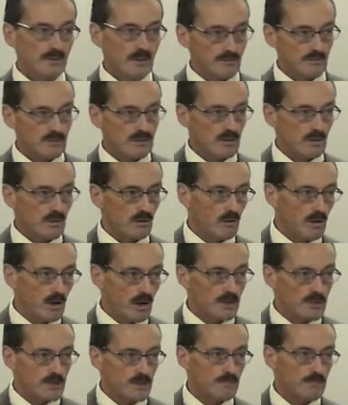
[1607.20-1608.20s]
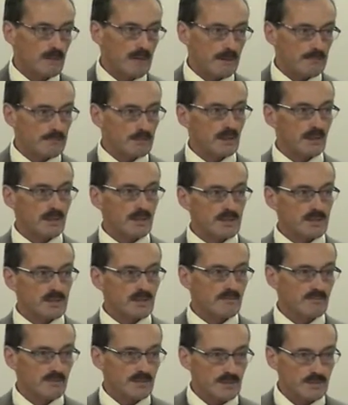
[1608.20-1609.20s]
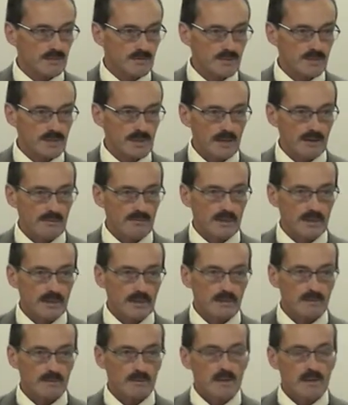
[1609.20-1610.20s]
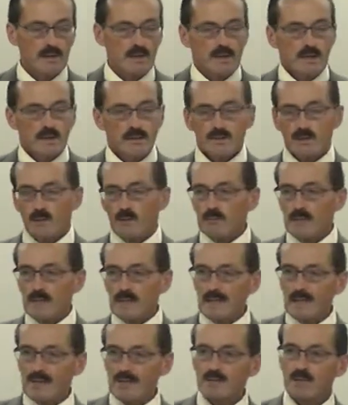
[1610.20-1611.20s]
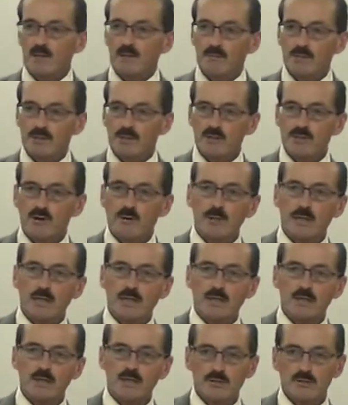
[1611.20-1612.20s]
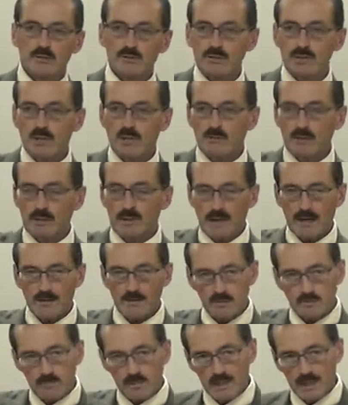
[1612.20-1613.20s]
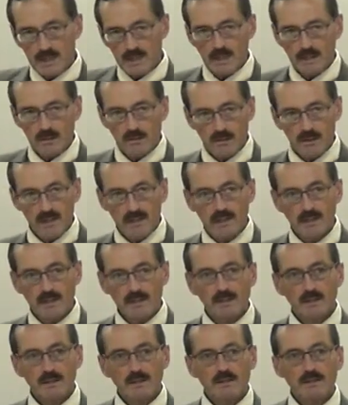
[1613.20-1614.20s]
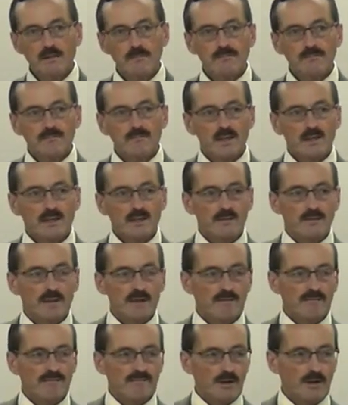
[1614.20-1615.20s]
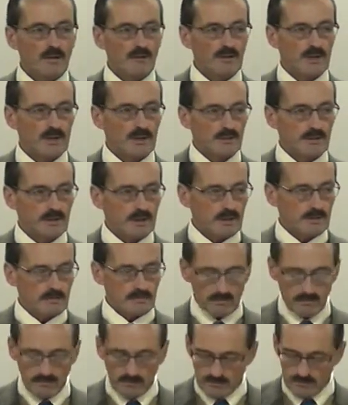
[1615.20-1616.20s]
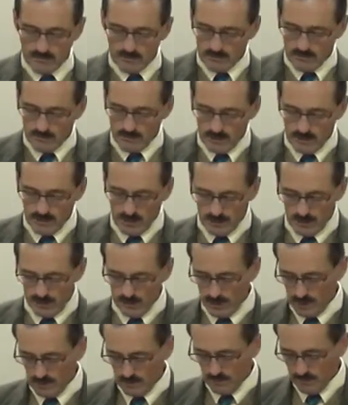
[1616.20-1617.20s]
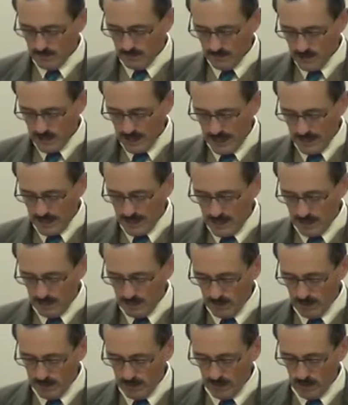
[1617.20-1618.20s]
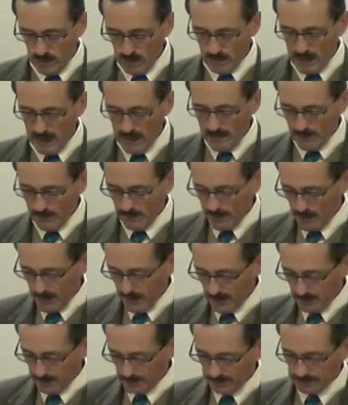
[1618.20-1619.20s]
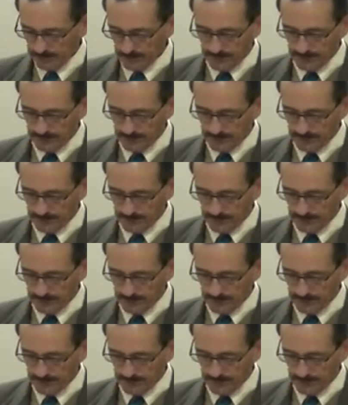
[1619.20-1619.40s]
There was a larger population of the Jews down there. So, because there were so many Jews that were now speaking Greek, they felt that the the, the Sanhedrin, or rather the uh,